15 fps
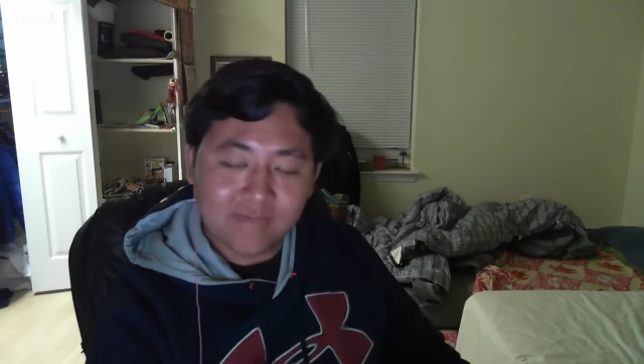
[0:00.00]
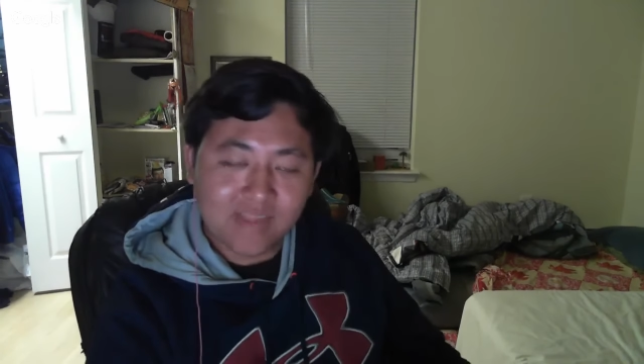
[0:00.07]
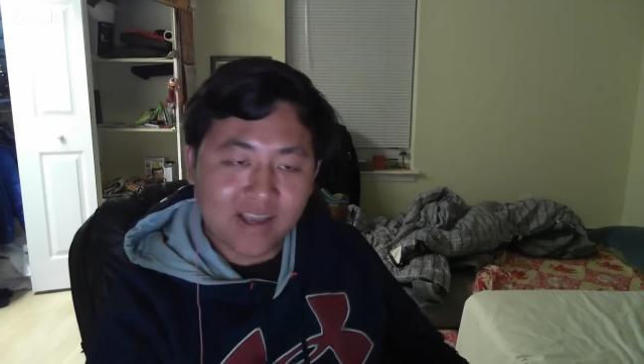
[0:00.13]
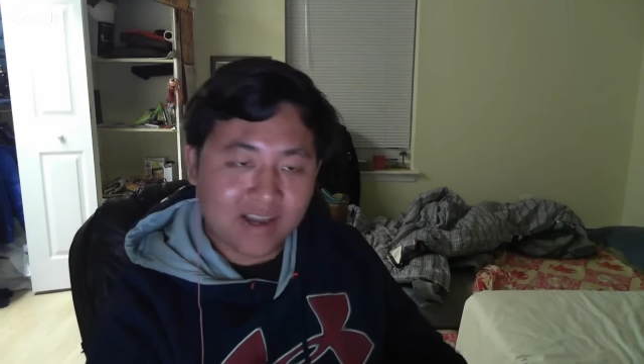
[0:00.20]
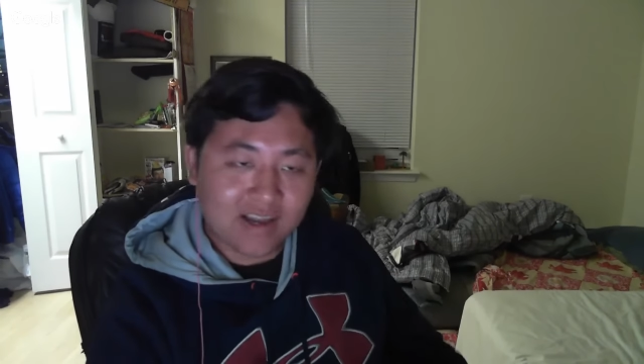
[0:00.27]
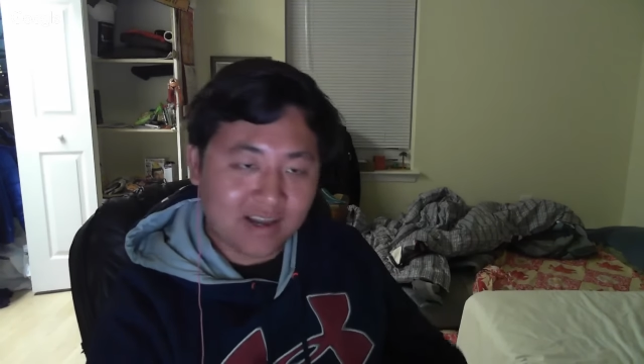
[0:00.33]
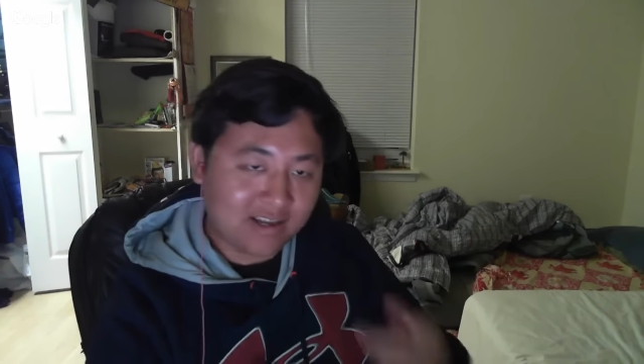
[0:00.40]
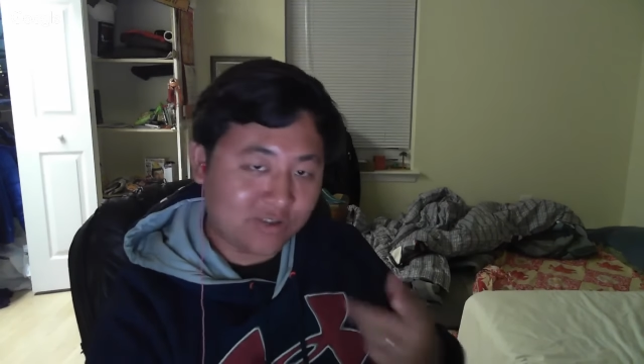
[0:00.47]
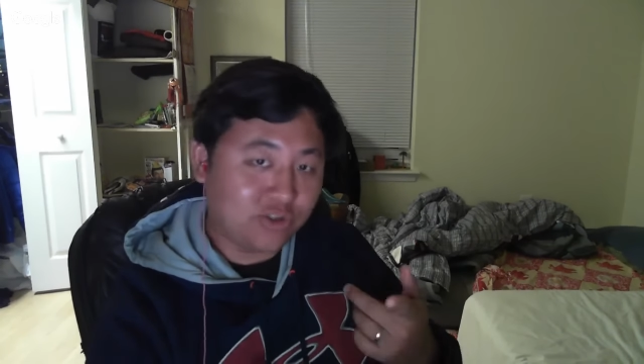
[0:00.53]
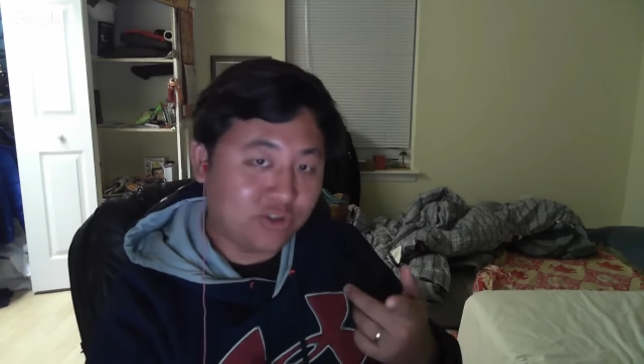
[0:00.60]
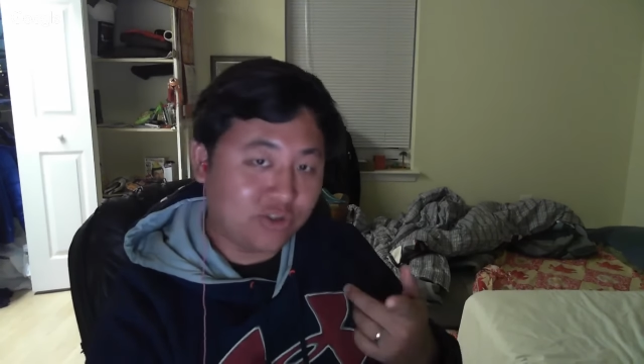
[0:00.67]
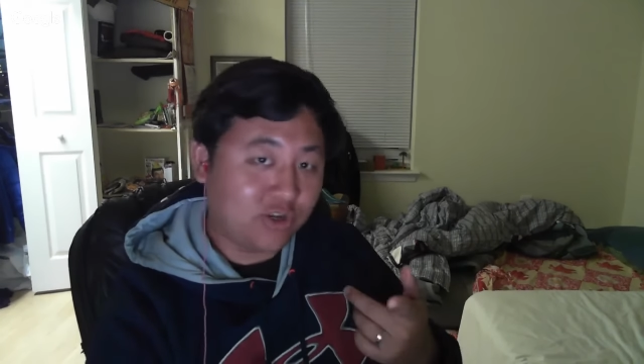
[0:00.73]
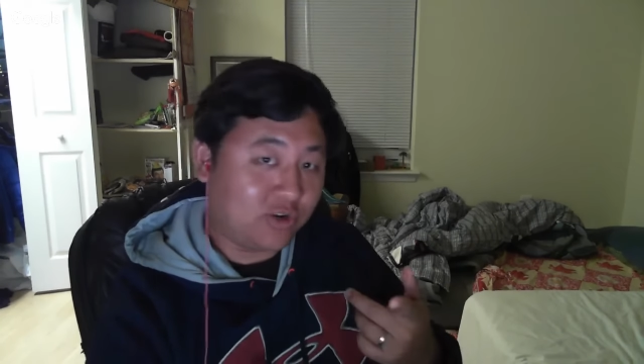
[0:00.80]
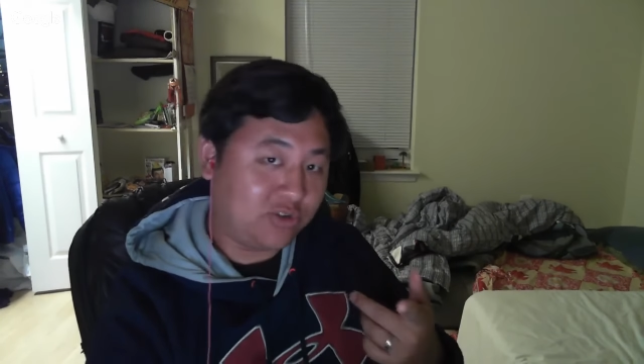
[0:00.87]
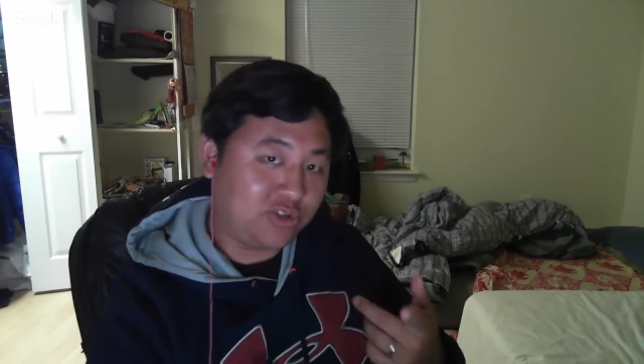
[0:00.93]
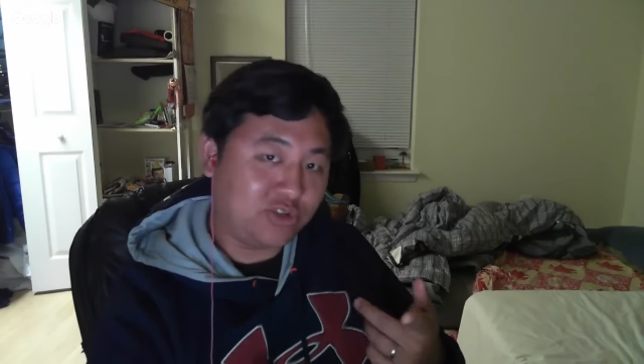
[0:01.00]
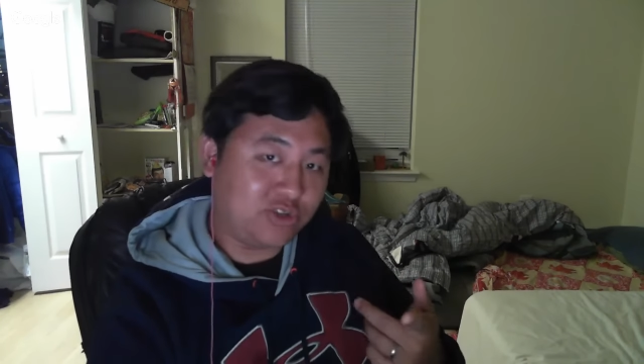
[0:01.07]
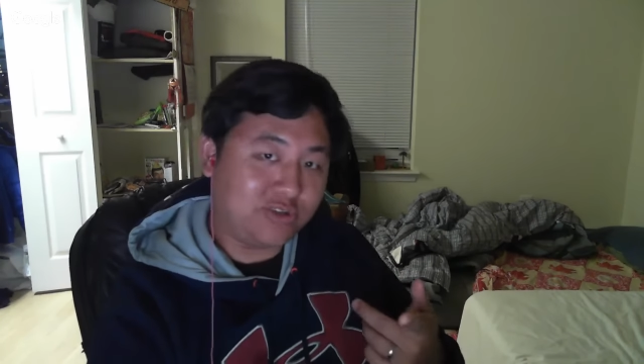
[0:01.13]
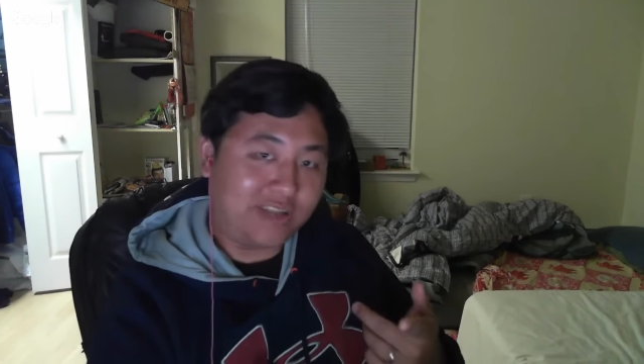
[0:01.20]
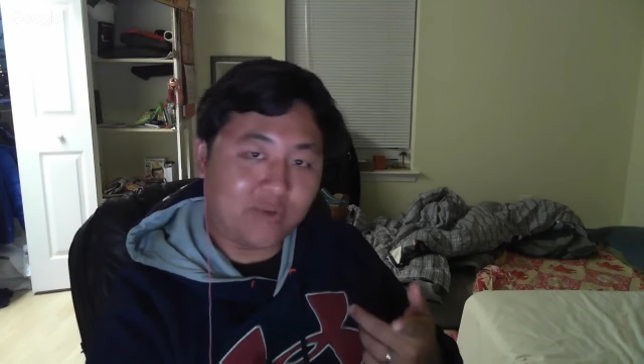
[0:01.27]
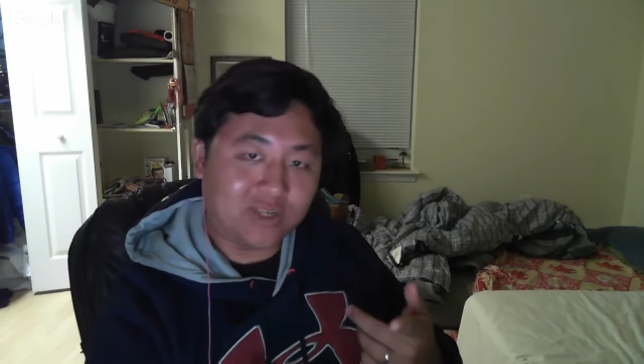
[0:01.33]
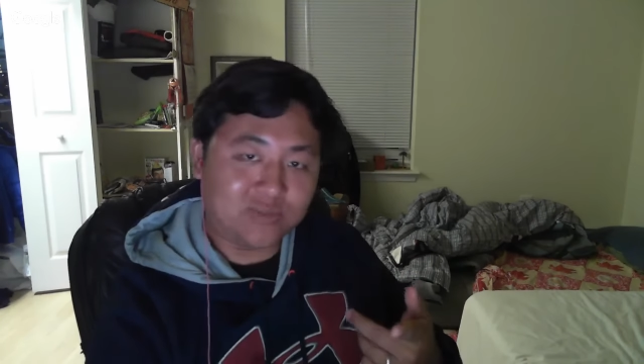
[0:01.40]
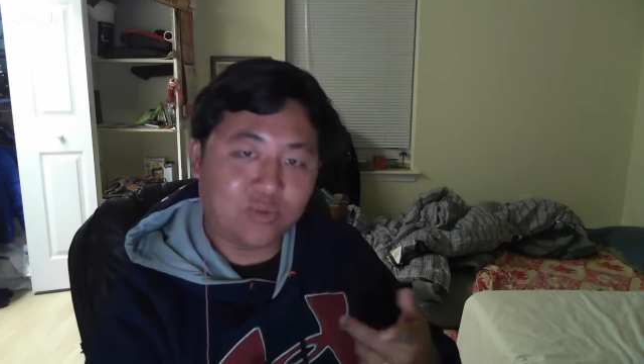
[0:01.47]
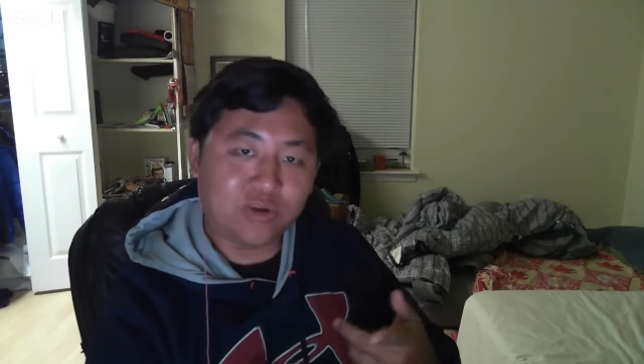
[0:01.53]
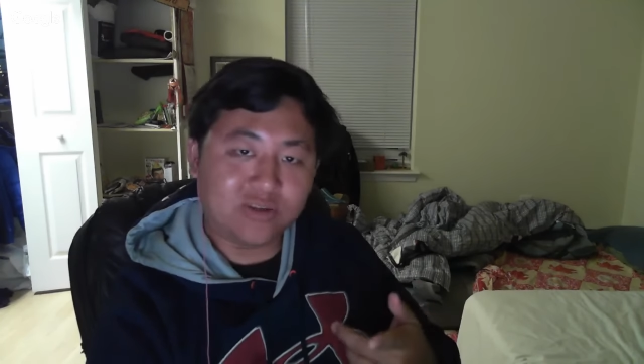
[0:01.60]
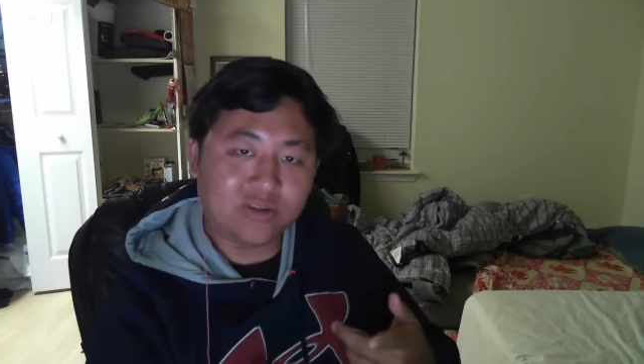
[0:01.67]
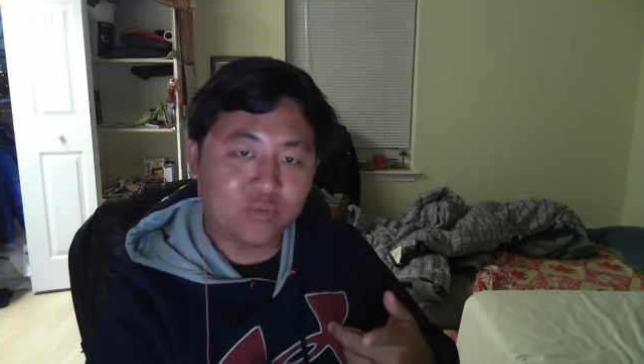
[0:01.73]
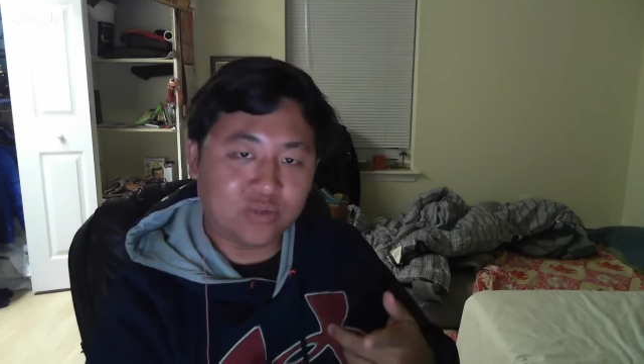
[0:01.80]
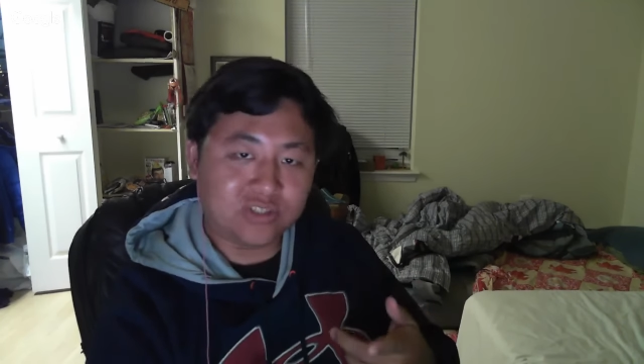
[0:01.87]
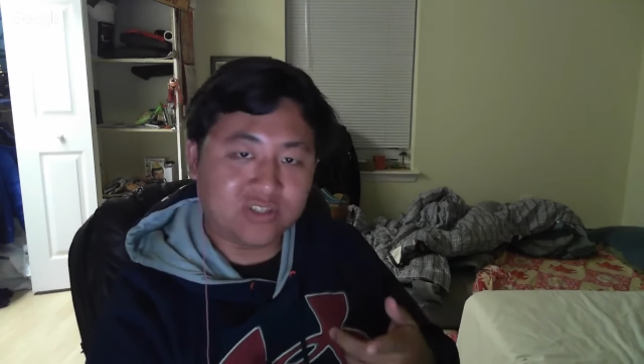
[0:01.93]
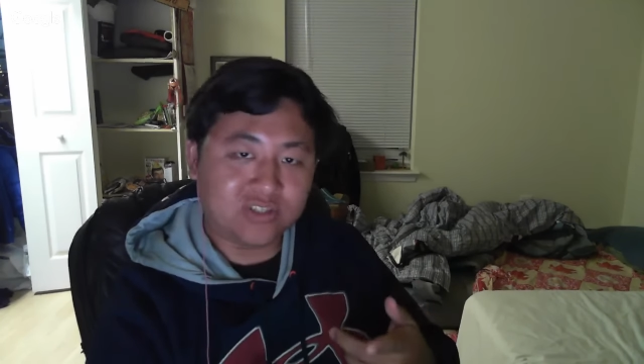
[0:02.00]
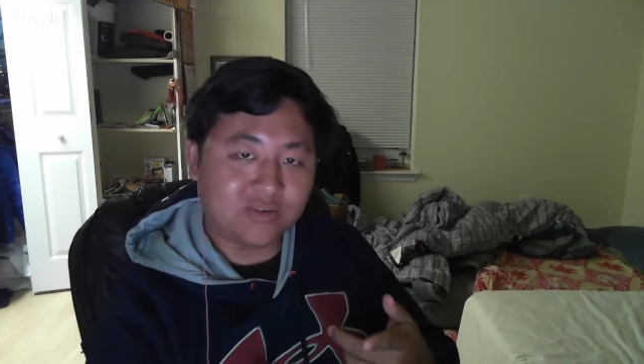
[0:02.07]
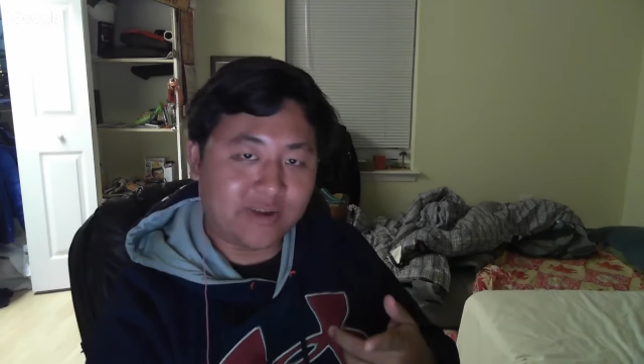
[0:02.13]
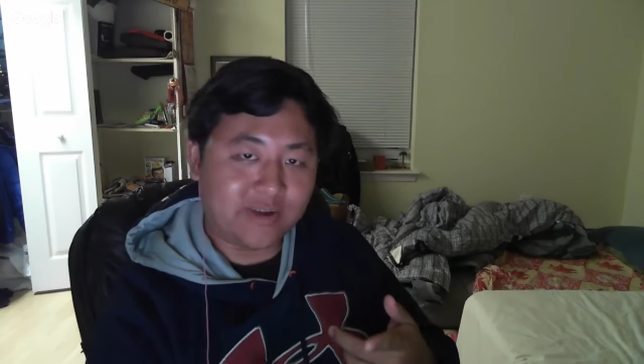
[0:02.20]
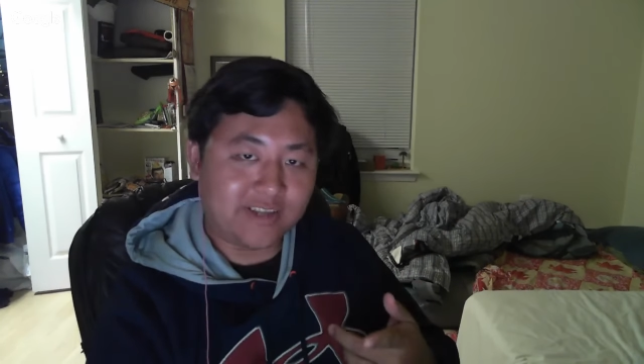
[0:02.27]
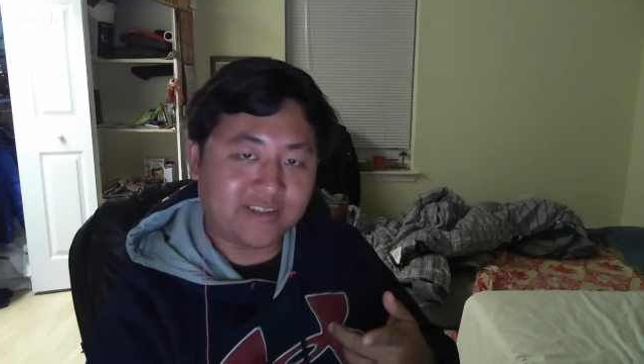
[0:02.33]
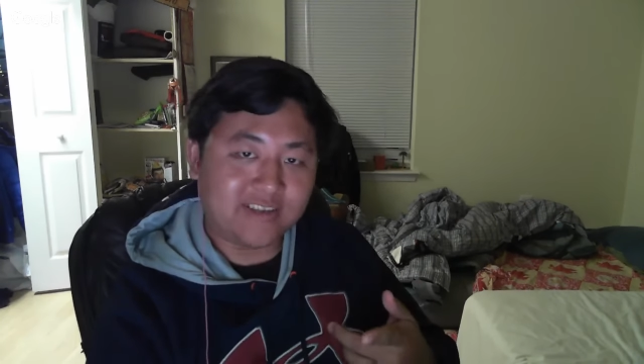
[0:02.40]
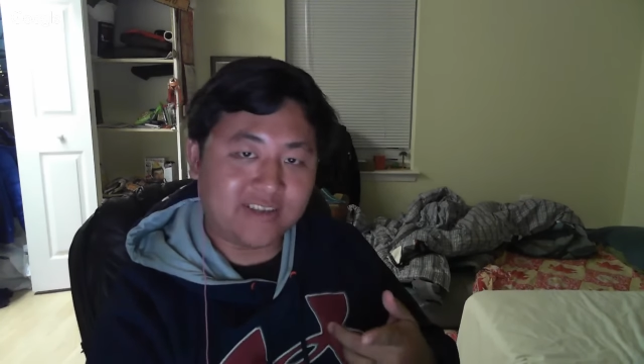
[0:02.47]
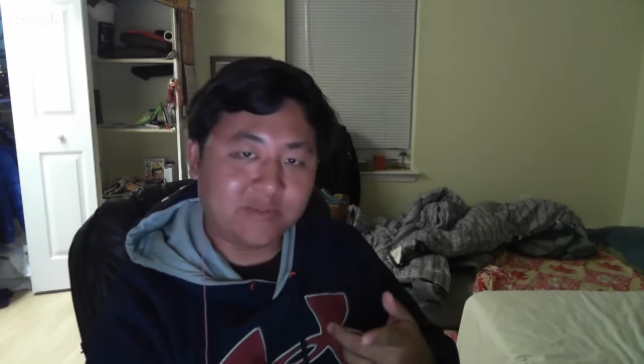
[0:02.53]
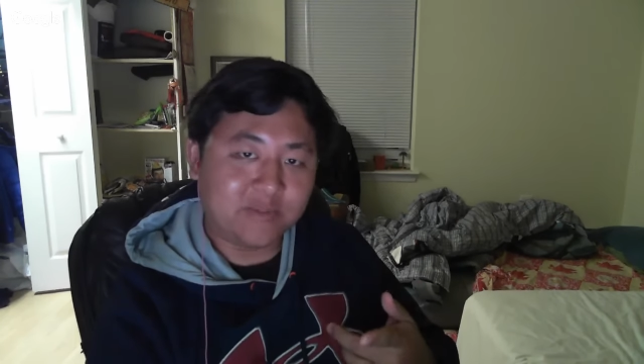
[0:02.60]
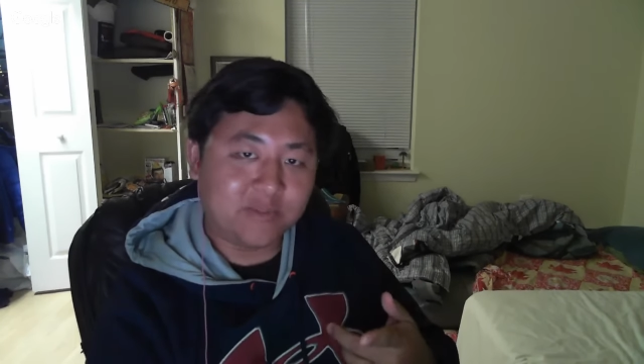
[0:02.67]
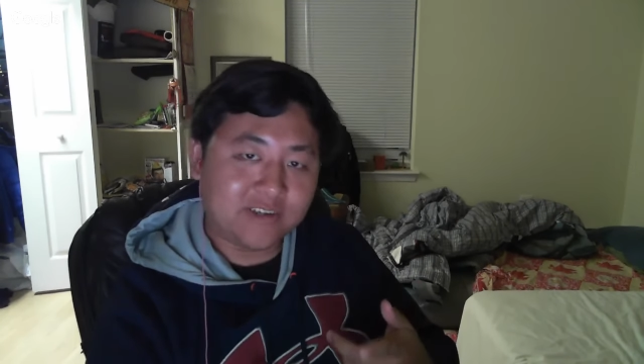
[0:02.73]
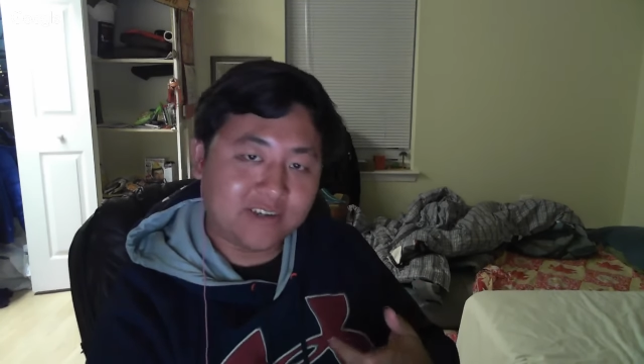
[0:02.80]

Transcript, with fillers: uh, you know, you know that I was born in Brazil, right, Tim?